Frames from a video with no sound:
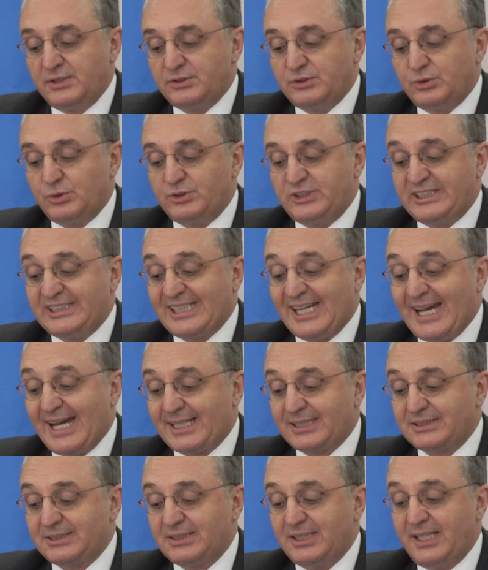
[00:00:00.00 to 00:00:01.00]
to
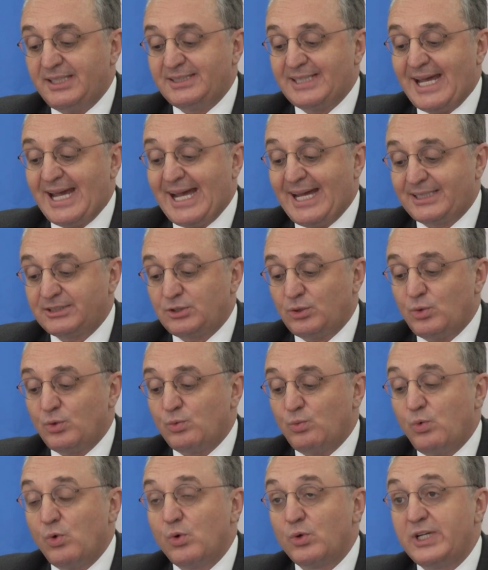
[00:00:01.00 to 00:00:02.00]
detect and act
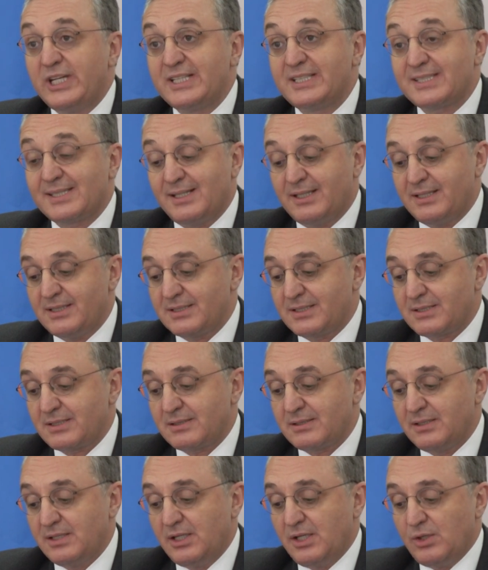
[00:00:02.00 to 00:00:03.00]
on warning
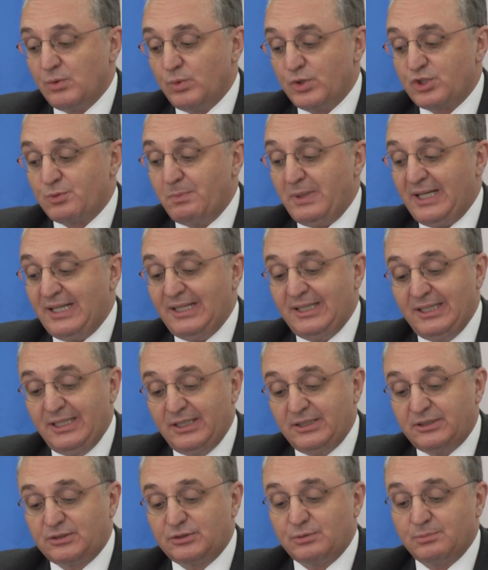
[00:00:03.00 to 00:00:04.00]
signs which may
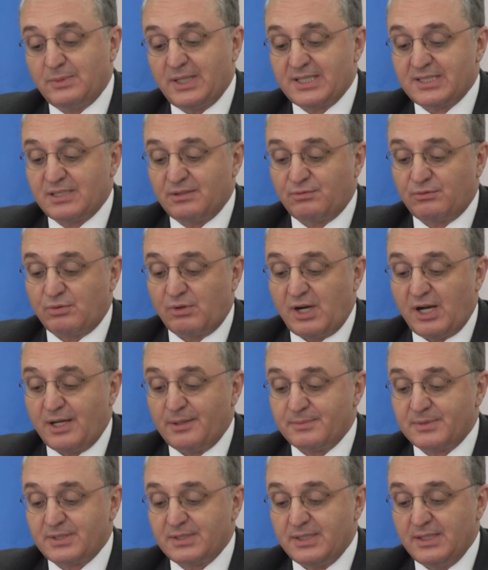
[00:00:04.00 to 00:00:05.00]
lead to massive
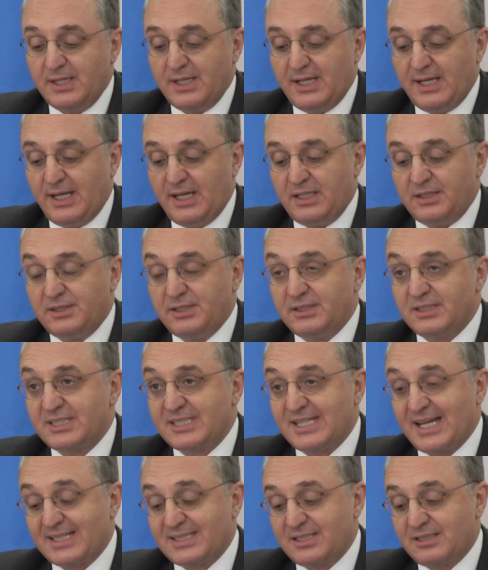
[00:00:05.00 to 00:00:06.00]
crimes, and the
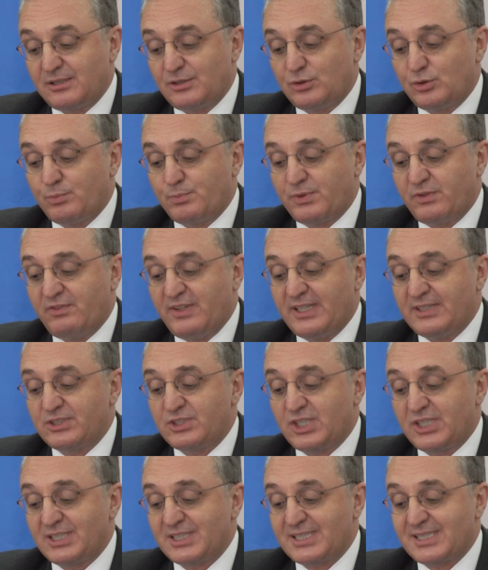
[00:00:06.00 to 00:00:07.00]
necessity to prevent
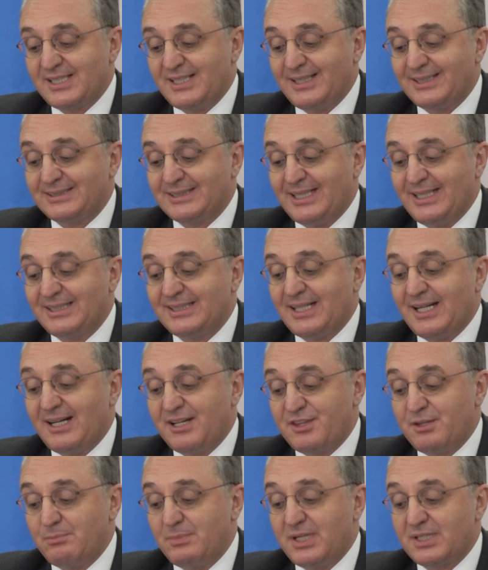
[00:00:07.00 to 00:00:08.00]
genocide and
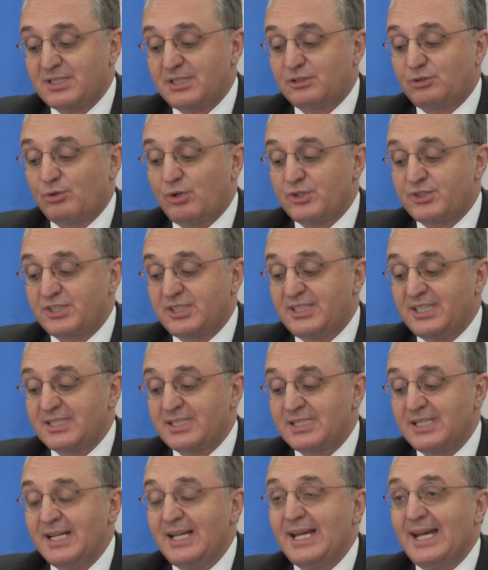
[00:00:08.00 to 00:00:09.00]
other mass
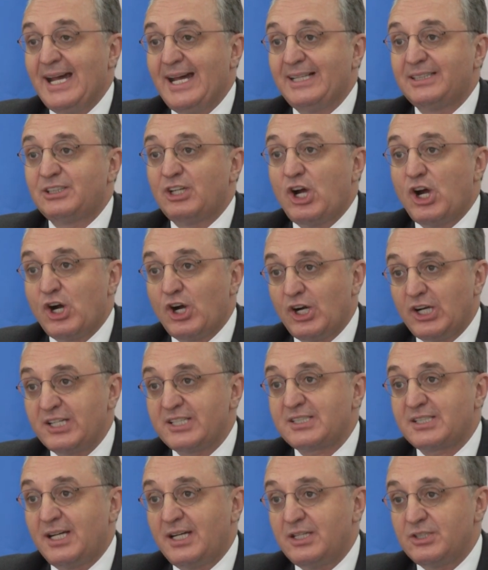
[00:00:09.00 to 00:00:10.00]
atrocities at early
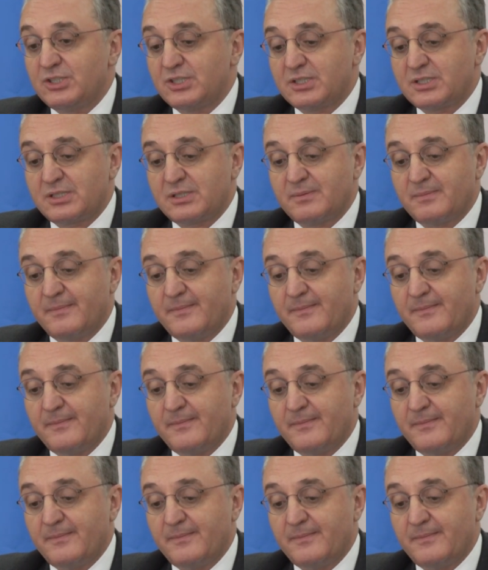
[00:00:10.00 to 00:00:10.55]
stages.